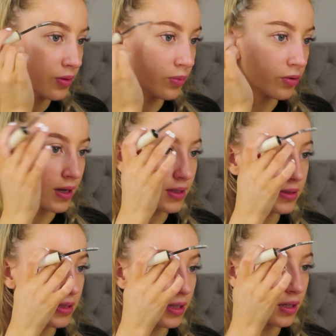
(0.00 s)

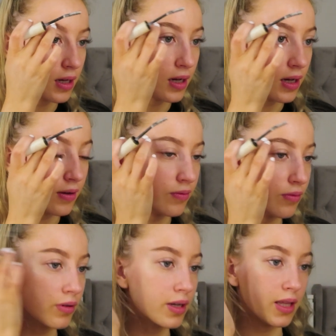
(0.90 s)
brats like have
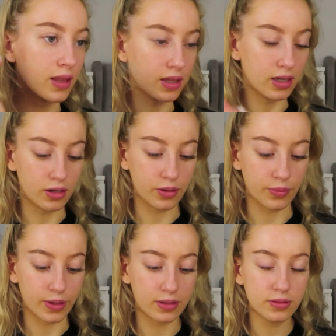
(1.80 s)
really thin
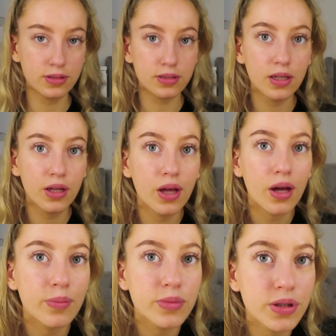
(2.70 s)
eyebrows,
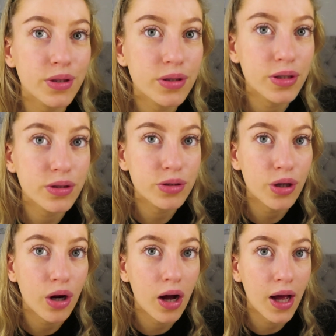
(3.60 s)
I'm just gonna
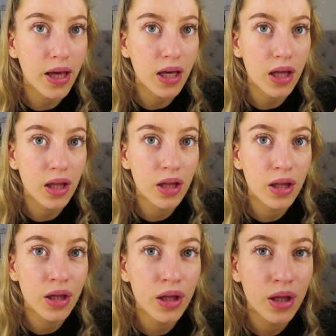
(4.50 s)
try
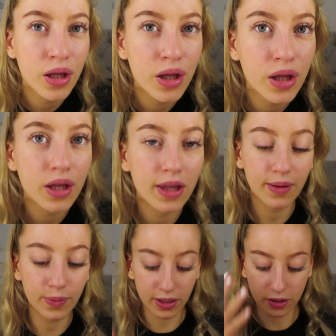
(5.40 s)

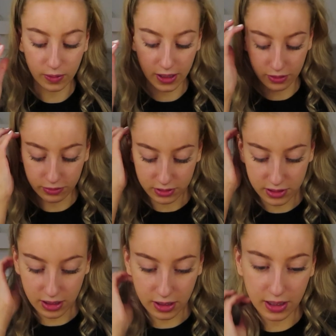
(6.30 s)
keep it quite all
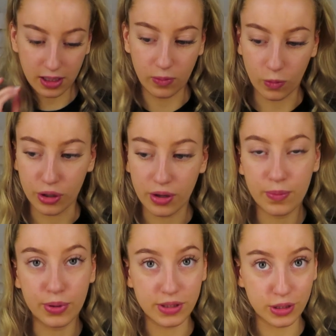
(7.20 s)
stuck in one
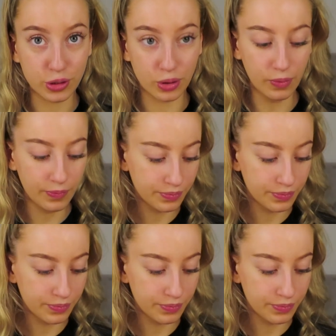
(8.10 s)
position.